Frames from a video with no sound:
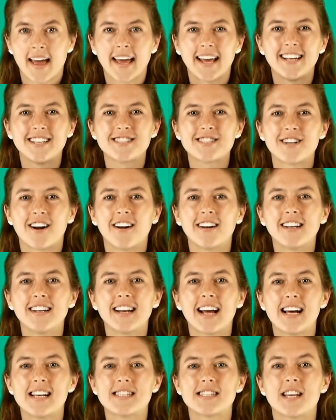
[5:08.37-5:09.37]
It started
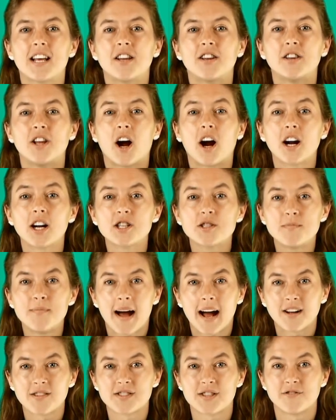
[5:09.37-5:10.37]
as large
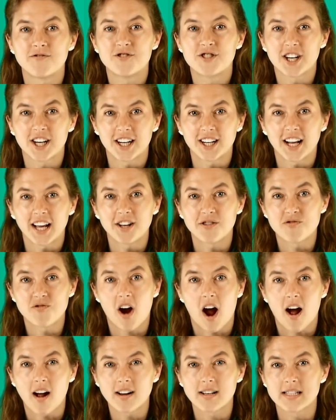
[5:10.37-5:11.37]
mounds of dirt and
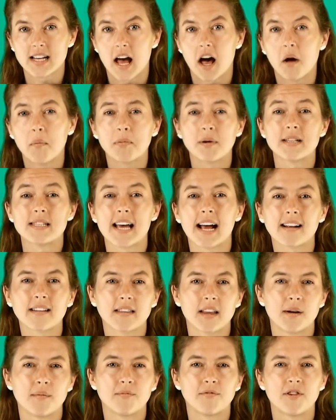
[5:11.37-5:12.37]
rock to help protect
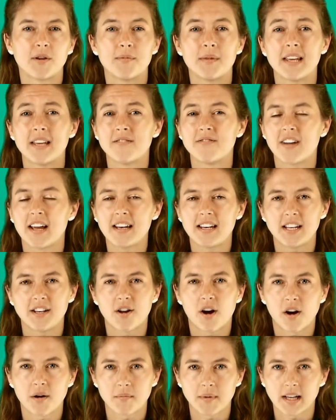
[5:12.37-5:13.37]
them from the invading
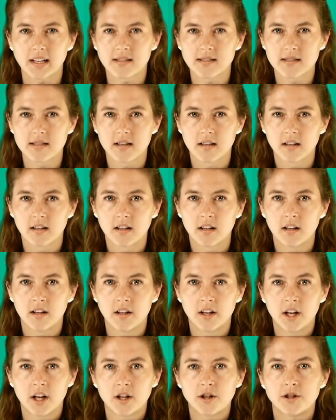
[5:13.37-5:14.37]
armies.
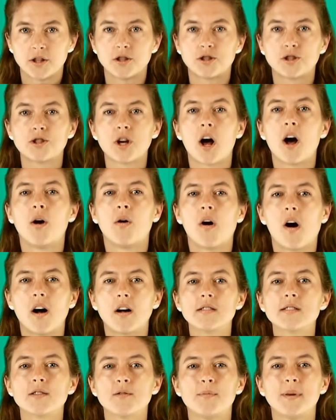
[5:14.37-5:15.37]
The Shou
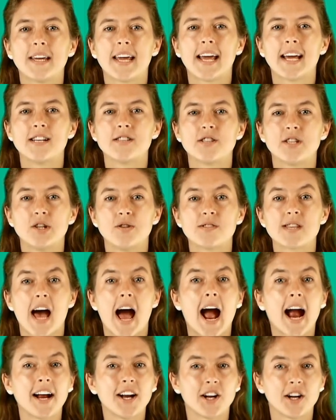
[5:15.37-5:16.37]
also began to use
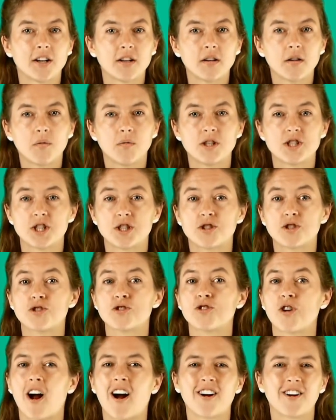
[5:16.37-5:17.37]
iron, which is
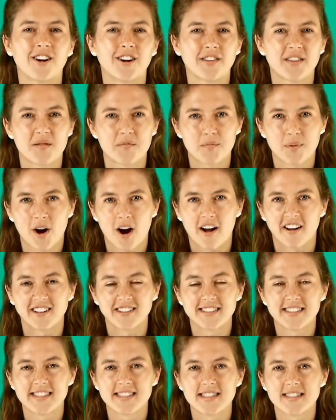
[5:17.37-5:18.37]
stronger than
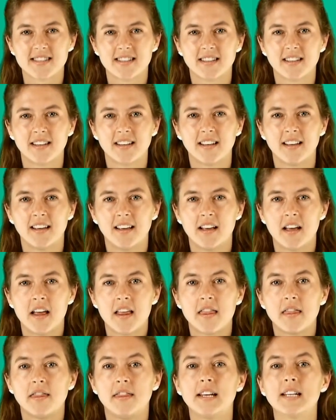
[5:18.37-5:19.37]
bronze.
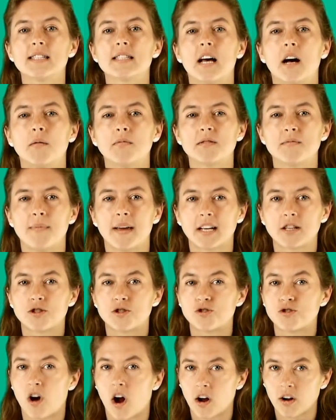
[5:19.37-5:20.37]
This helped make
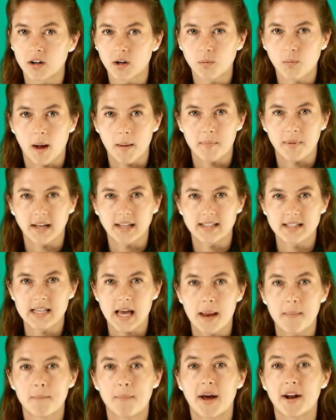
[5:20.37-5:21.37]
stronger weapons
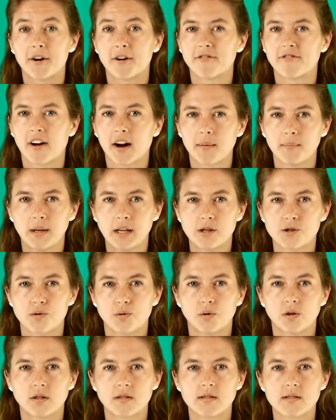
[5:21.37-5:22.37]
and better farming
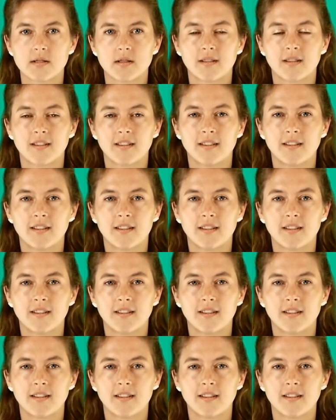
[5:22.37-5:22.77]
tools.